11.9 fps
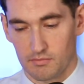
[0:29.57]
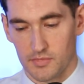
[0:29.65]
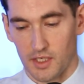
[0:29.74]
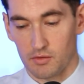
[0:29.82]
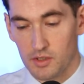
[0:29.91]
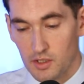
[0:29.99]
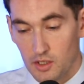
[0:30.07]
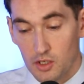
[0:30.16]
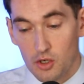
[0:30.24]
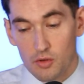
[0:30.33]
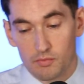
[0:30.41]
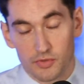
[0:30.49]
Now,
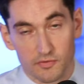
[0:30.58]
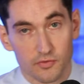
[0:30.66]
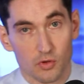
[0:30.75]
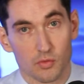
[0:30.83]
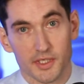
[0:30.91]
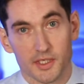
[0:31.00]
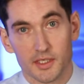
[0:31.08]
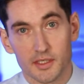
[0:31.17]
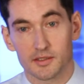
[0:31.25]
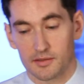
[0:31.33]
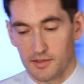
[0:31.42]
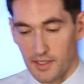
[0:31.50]
before we get
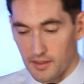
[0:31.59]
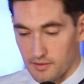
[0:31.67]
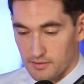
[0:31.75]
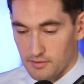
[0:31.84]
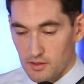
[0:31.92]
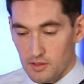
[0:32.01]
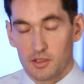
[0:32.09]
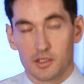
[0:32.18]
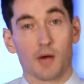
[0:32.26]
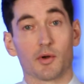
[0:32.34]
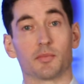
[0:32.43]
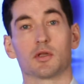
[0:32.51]
into that,
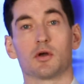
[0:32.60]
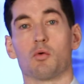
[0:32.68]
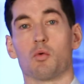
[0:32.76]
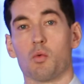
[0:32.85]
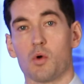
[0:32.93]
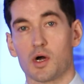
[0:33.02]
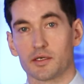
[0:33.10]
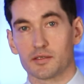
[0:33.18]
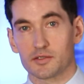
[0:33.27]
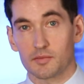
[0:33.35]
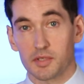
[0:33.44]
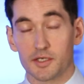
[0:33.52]
comment below what
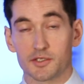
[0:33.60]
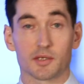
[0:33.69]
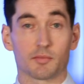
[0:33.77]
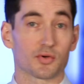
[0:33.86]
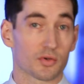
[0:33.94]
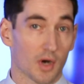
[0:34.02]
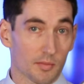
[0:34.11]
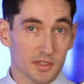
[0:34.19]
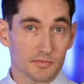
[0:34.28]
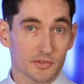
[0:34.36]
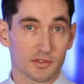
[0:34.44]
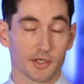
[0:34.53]
supply chain
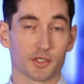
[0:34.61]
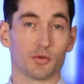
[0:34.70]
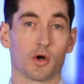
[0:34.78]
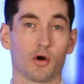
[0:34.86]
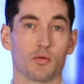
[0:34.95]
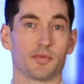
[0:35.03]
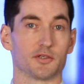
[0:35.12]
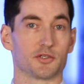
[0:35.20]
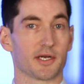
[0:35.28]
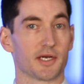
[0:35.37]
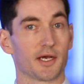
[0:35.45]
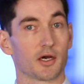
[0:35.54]
problems are you hoping
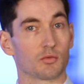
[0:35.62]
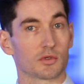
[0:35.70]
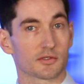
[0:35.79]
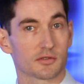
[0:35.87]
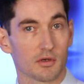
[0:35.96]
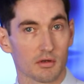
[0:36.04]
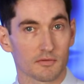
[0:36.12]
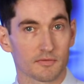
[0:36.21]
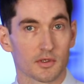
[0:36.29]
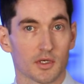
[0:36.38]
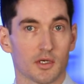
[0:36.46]
Gen AI will solve?